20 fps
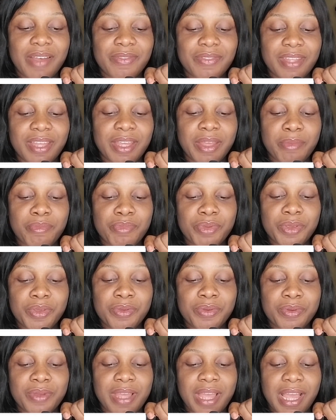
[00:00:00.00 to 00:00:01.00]
after
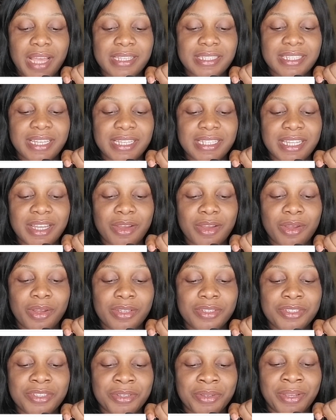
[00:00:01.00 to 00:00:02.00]
helping you guys get a
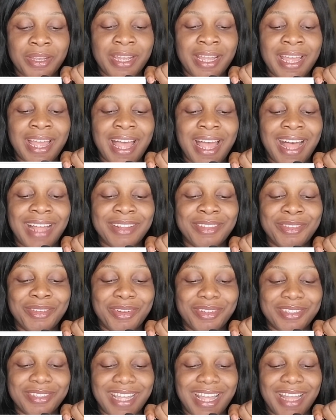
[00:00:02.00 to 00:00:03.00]
country
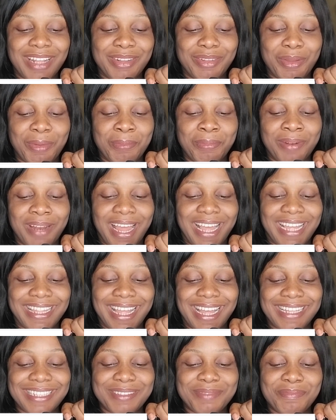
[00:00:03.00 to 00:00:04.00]
and not end up like
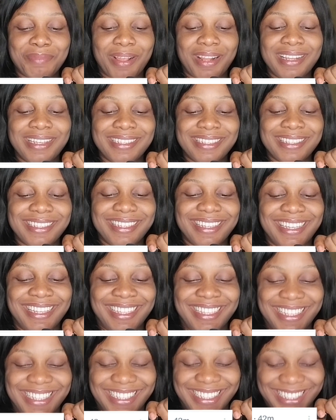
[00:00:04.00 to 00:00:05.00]
that, Palestine.
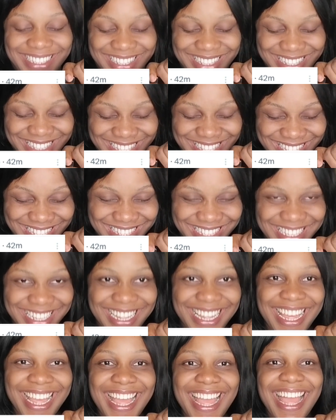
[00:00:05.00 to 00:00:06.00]

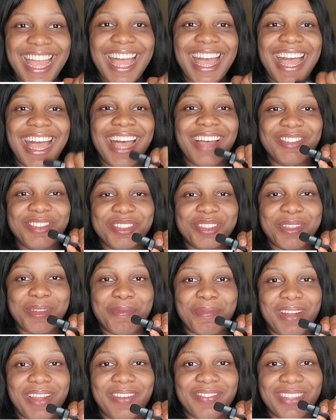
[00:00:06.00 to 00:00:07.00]
I have to
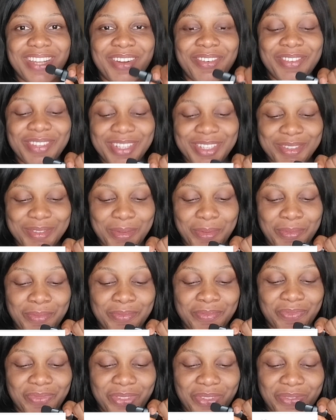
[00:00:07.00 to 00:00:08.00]
stop laughing at this
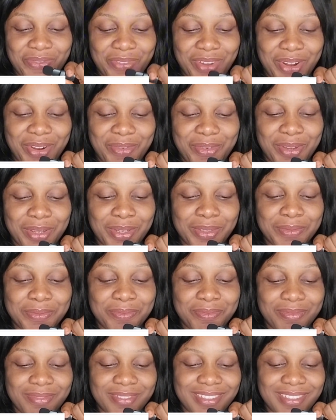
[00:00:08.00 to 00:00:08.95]
one very well.